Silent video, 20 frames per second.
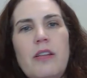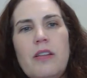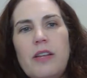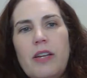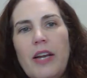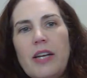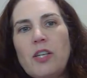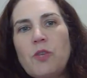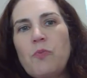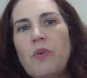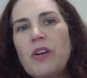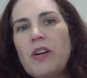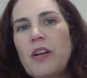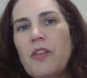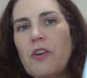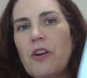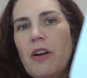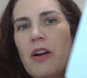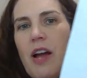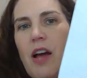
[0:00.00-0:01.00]
The next one,
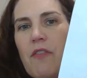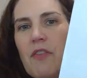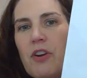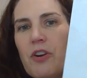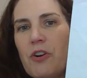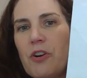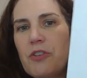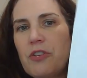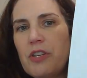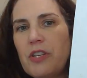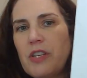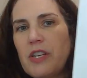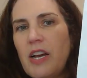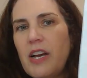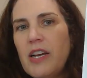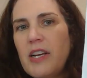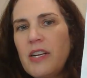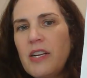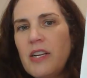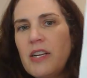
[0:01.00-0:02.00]
another Heaven and Earth
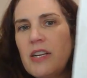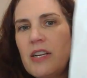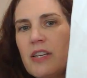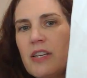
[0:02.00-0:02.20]
Design.